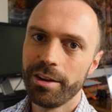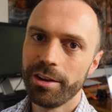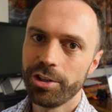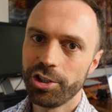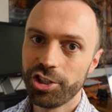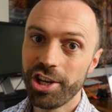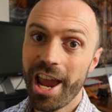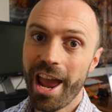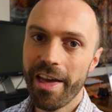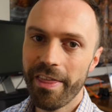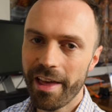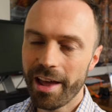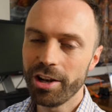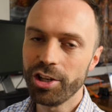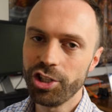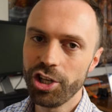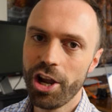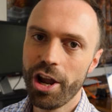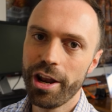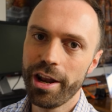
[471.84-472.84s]
share that
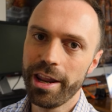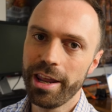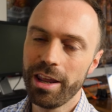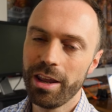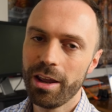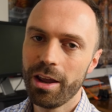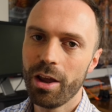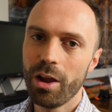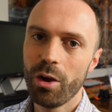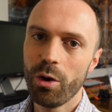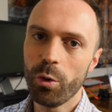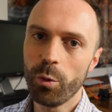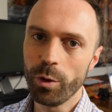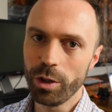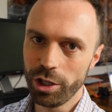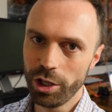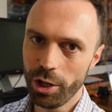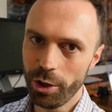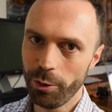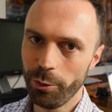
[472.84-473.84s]
journey with
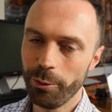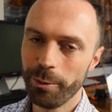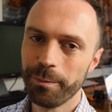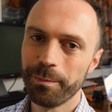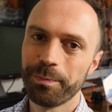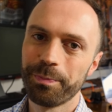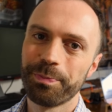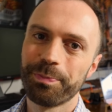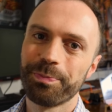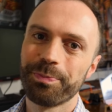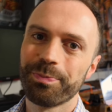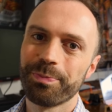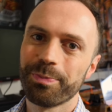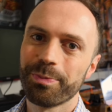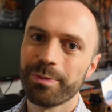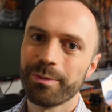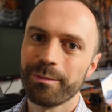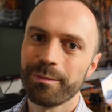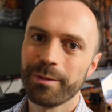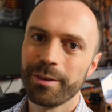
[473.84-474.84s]
you.
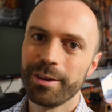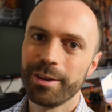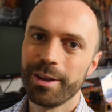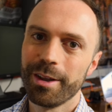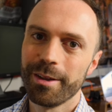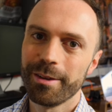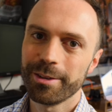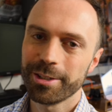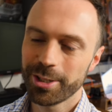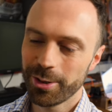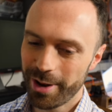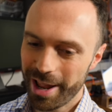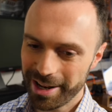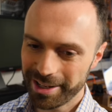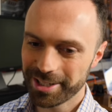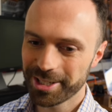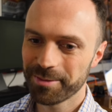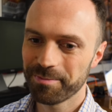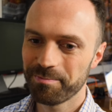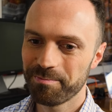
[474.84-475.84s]
So
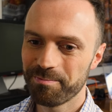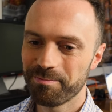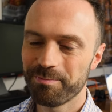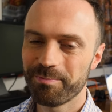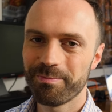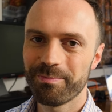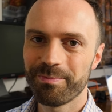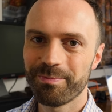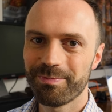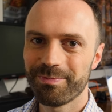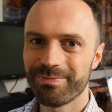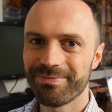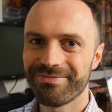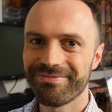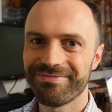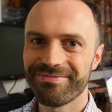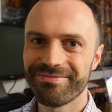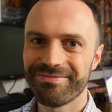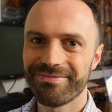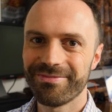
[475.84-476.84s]
let's
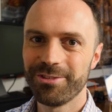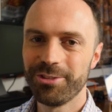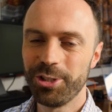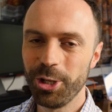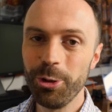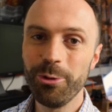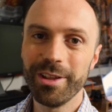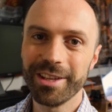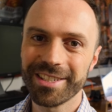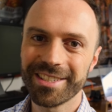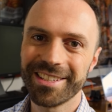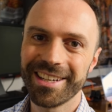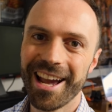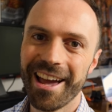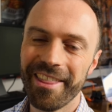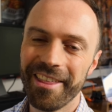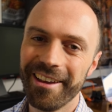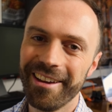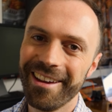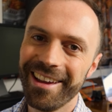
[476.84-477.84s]
do this
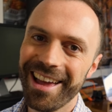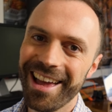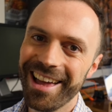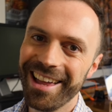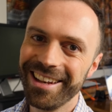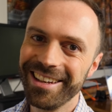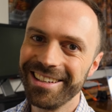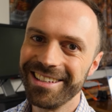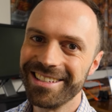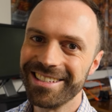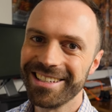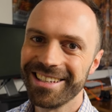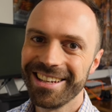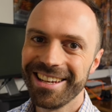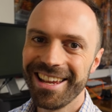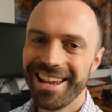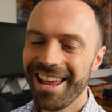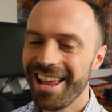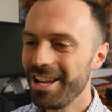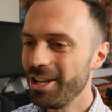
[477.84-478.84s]
together and
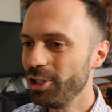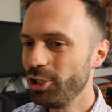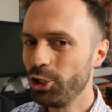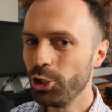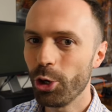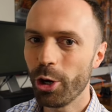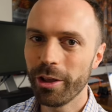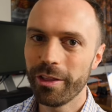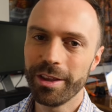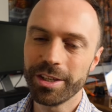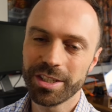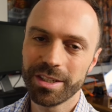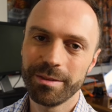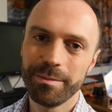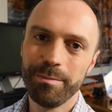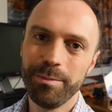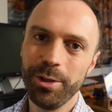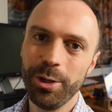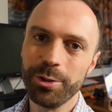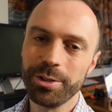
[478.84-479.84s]
enjoy this
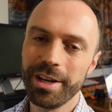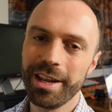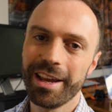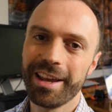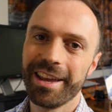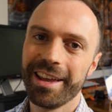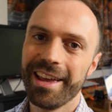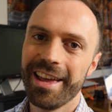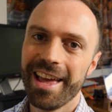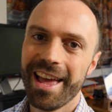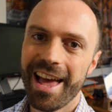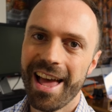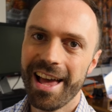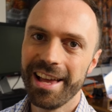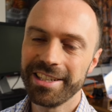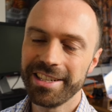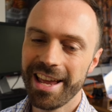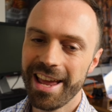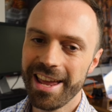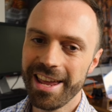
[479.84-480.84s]
music
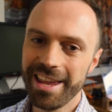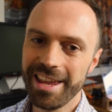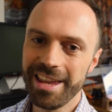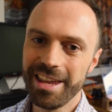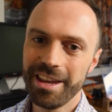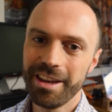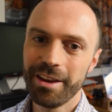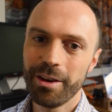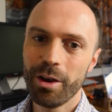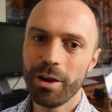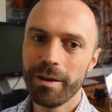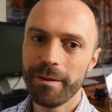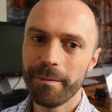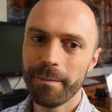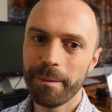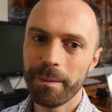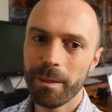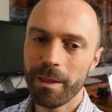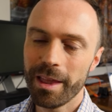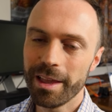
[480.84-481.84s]
as a
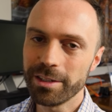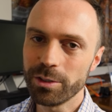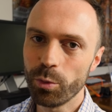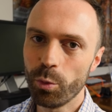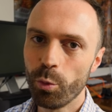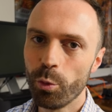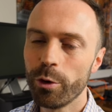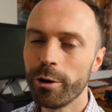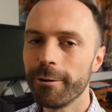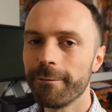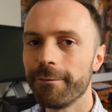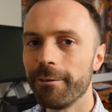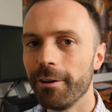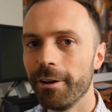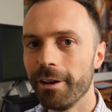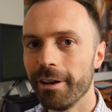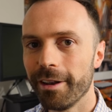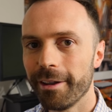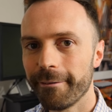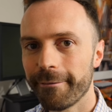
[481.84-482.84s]

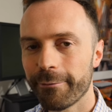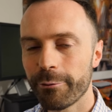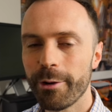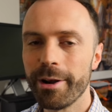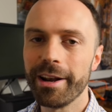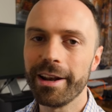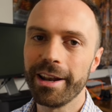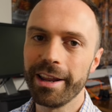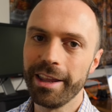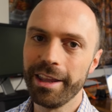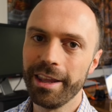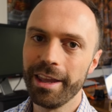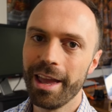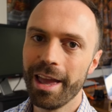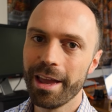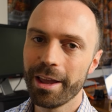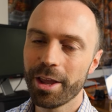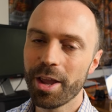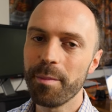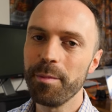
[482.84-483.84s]
wonderful, friendly
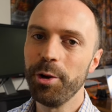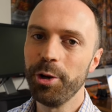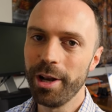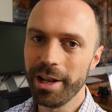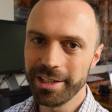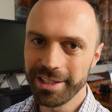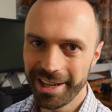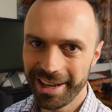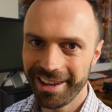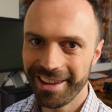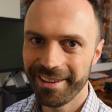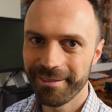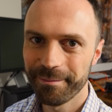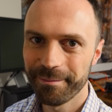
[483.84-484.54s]
community.